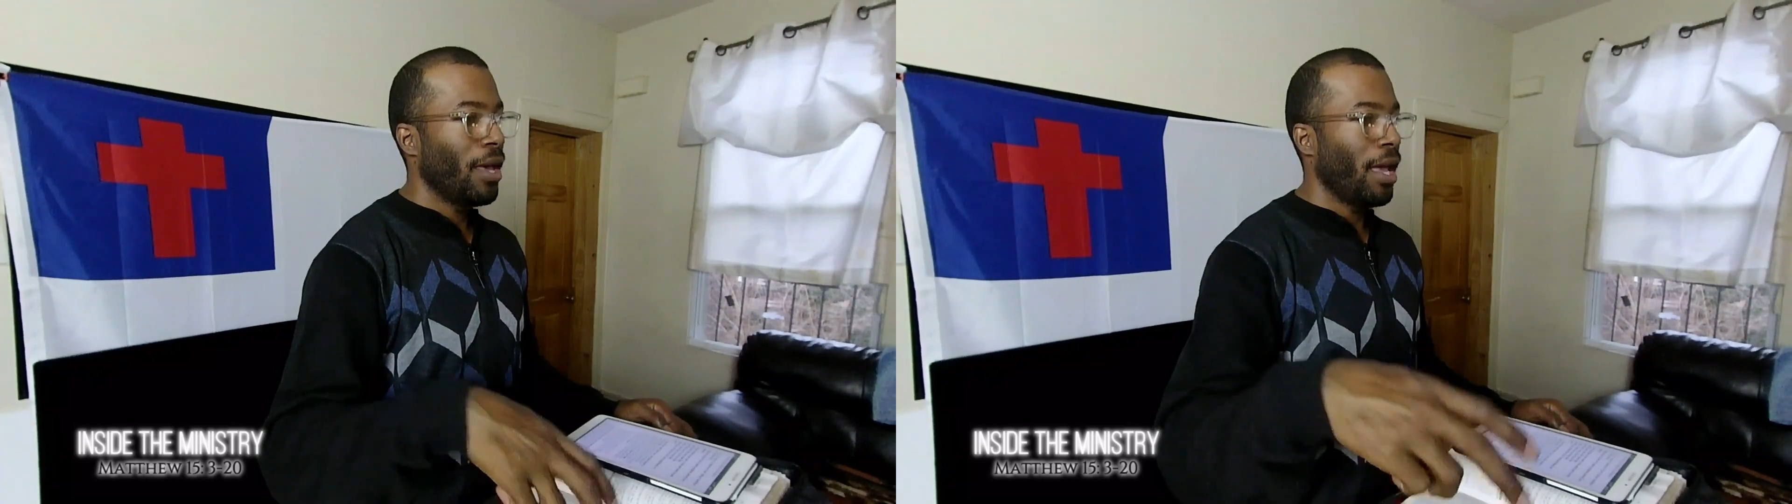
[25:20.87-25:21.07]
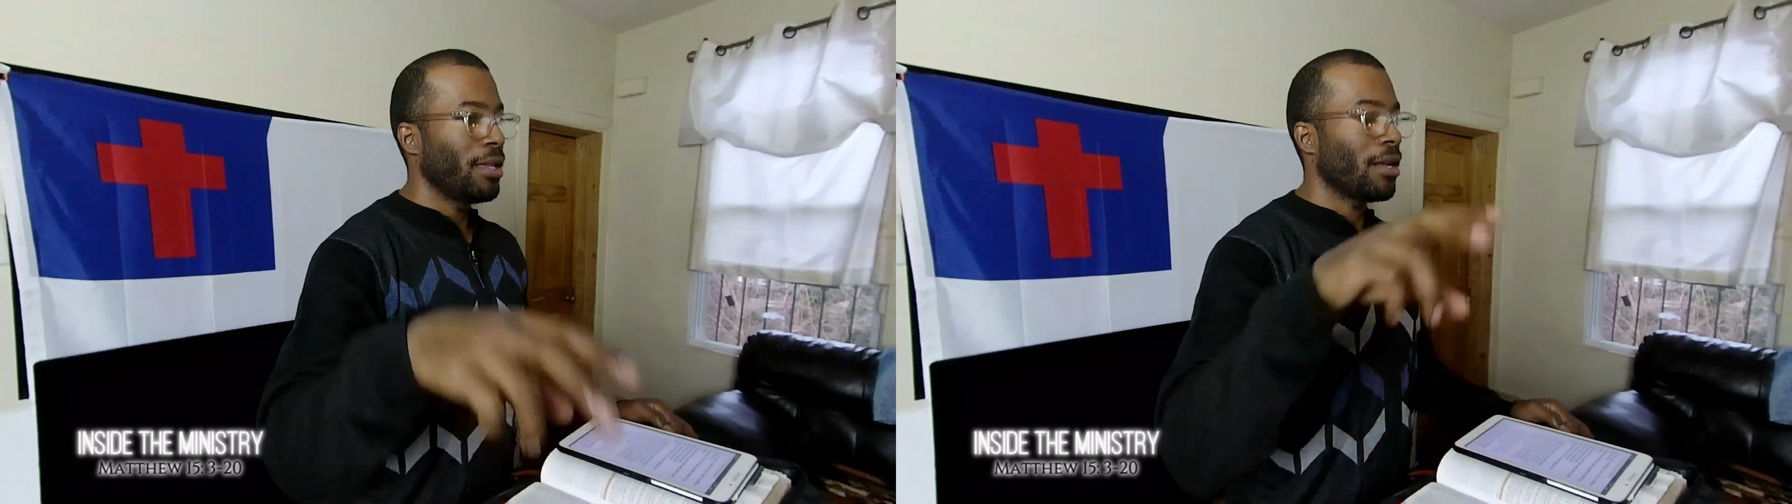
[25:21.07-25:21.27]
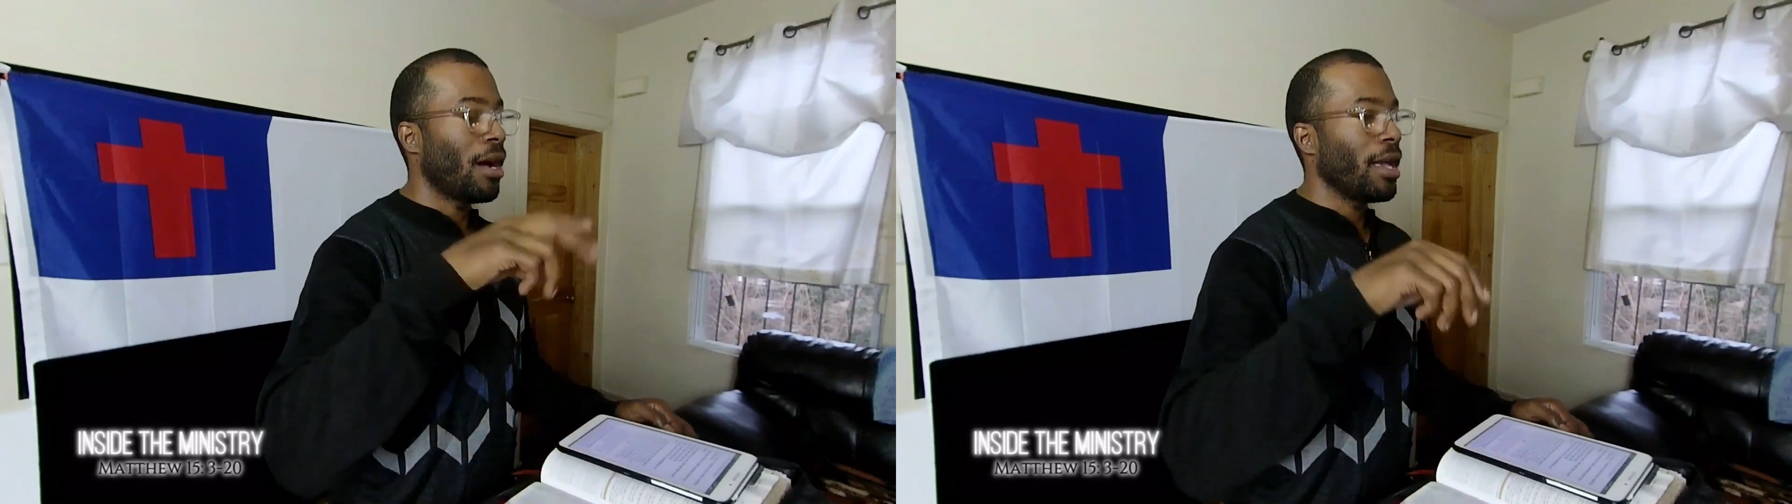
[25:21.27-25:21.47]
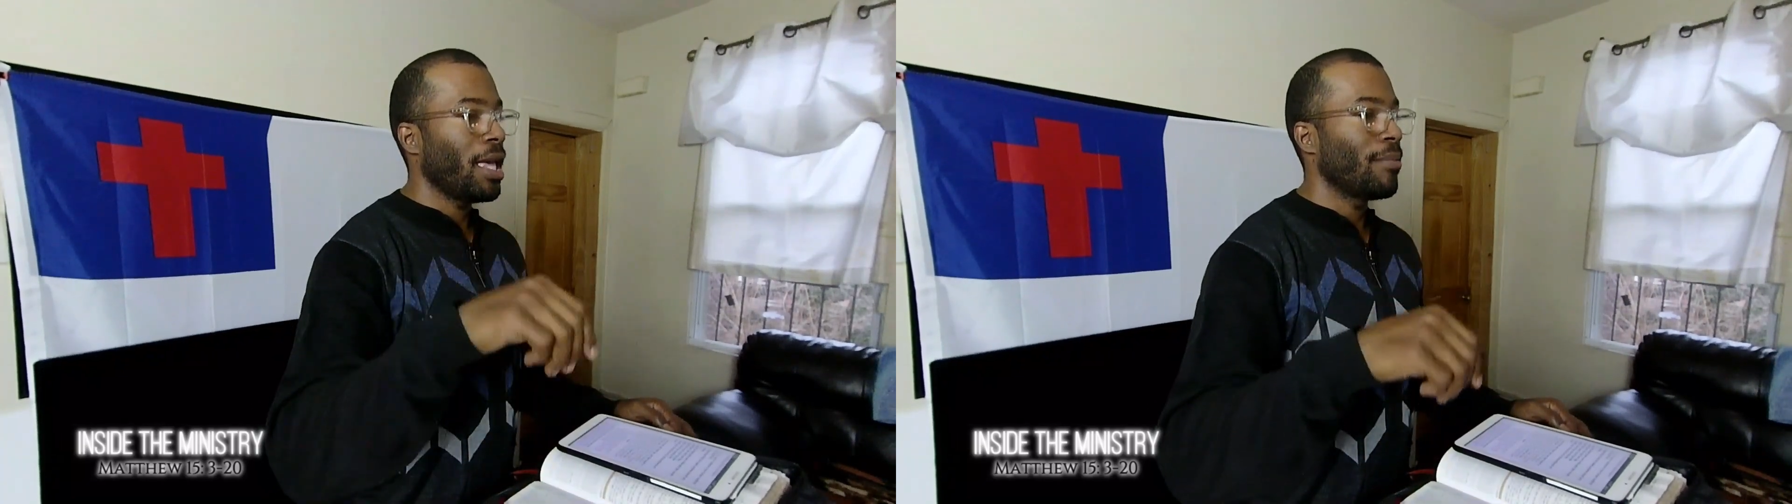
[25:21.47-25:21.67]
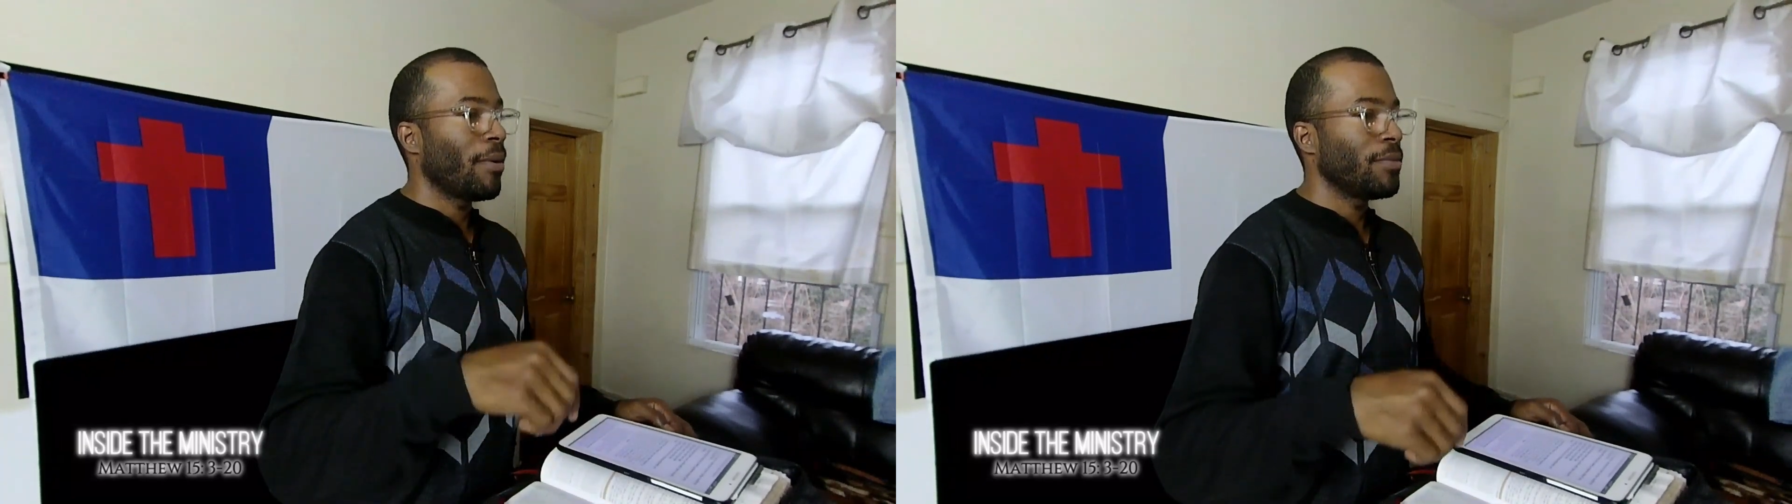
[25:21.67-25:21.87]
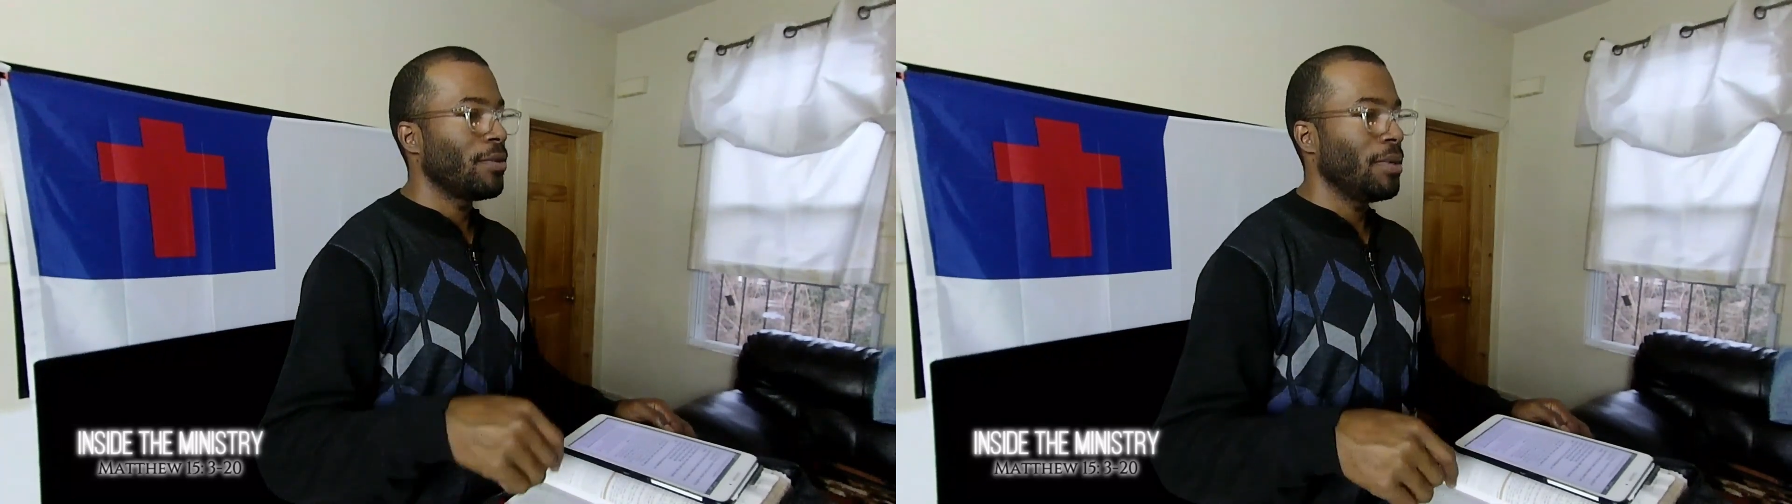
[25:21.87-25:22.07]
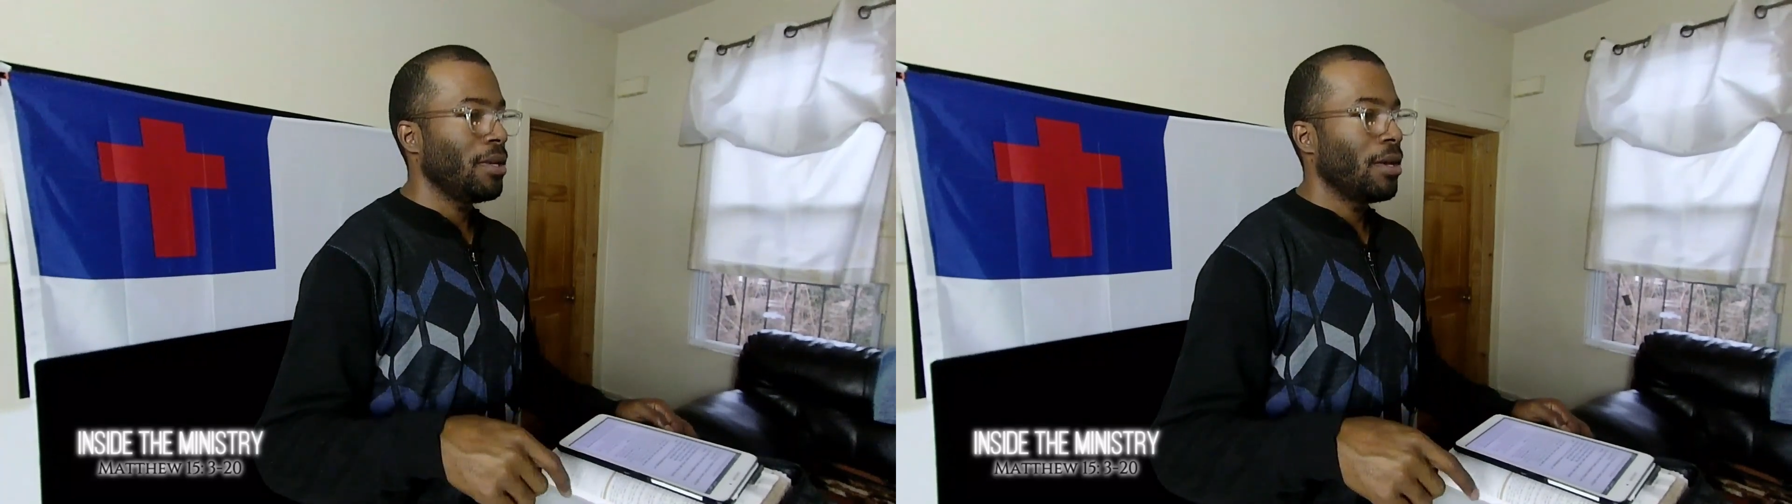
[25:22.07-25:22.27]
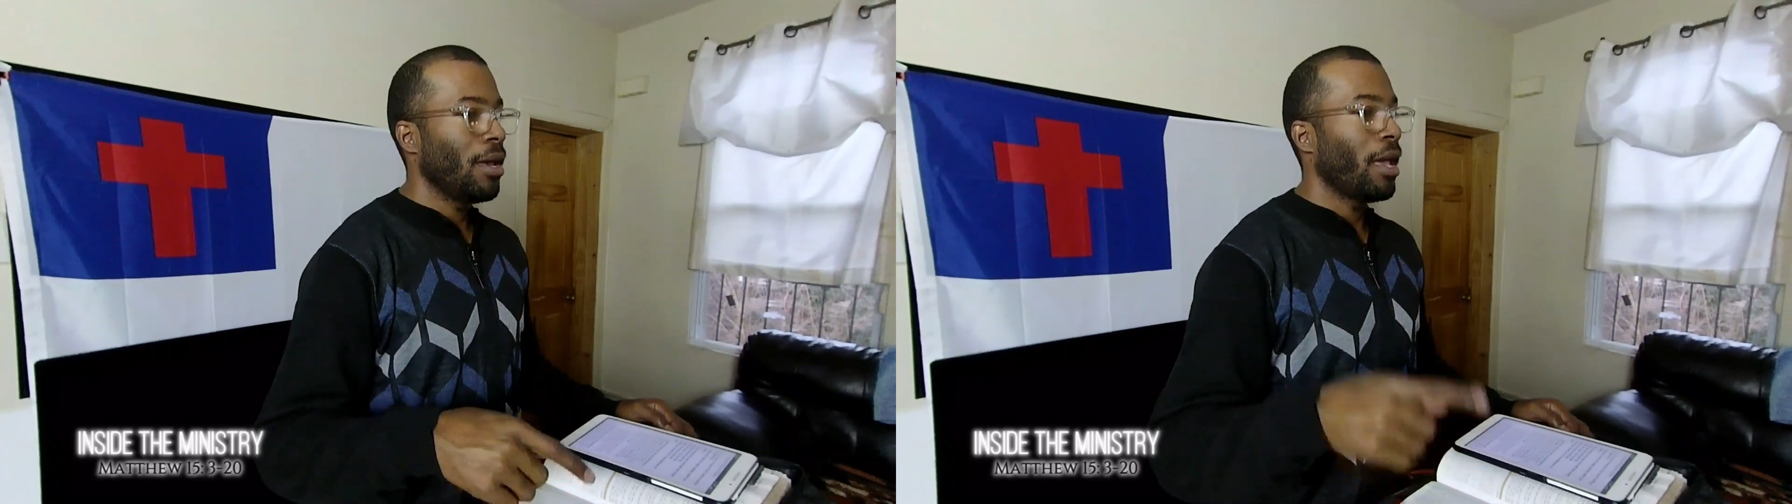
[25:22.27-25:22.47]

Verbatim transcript: and a guy came up to me